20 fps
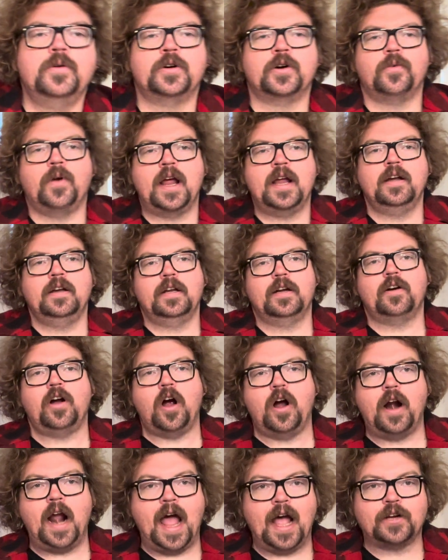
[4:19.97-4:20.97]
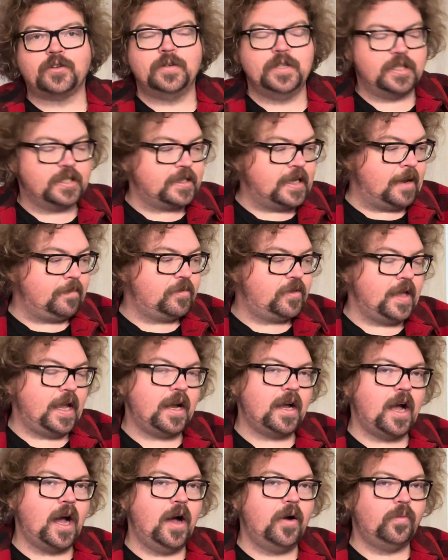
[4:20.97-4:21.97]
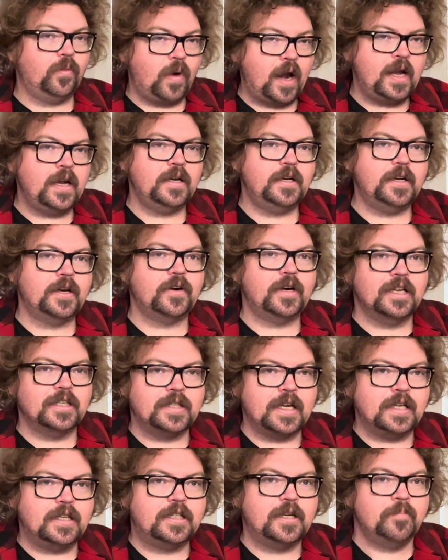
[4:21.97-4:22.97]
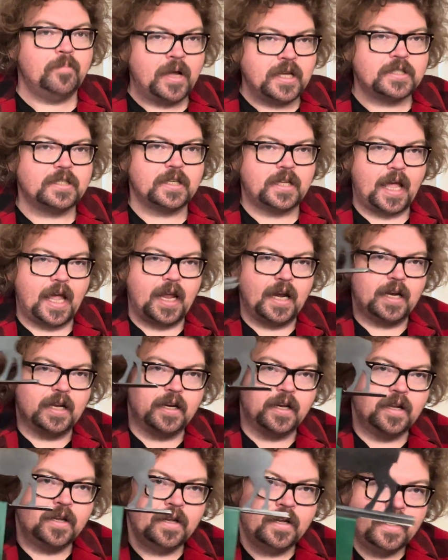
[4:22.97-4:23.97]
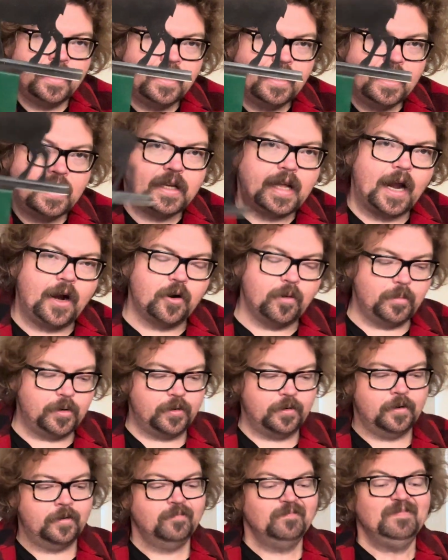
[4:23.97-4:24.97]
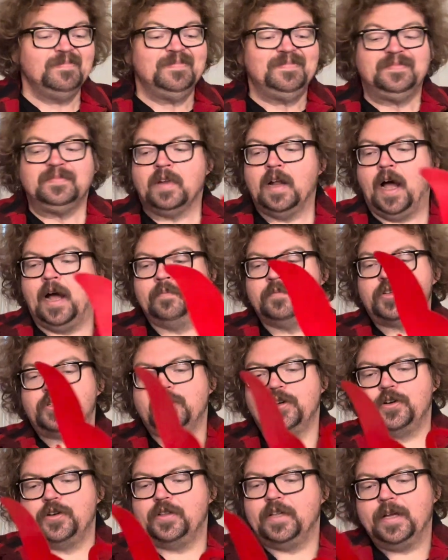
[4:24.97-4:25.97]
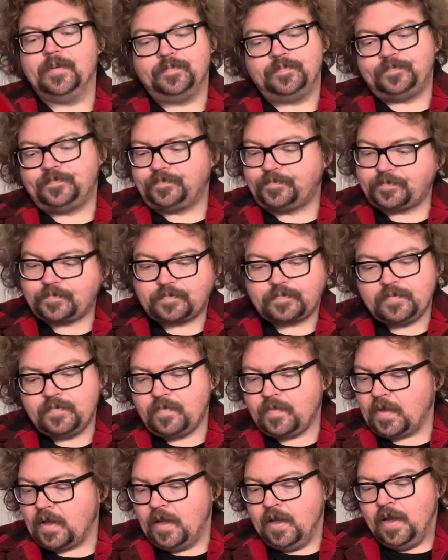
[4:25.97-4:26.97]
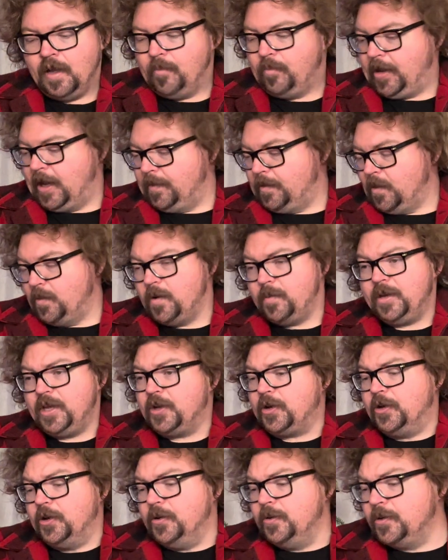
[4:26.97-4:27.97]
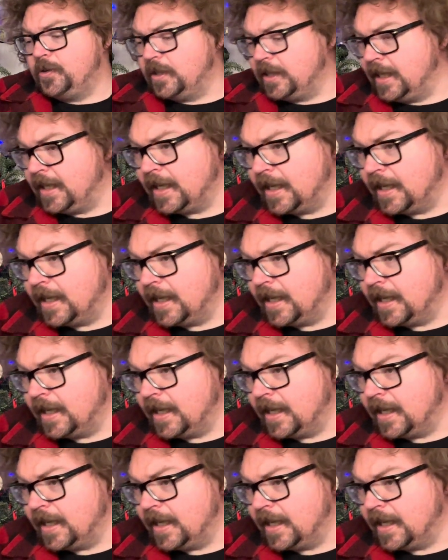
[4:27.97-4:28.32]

and a reindeer are actually the same thing. A reindeer is a domesticated caribou. I'm sure that people will be Googling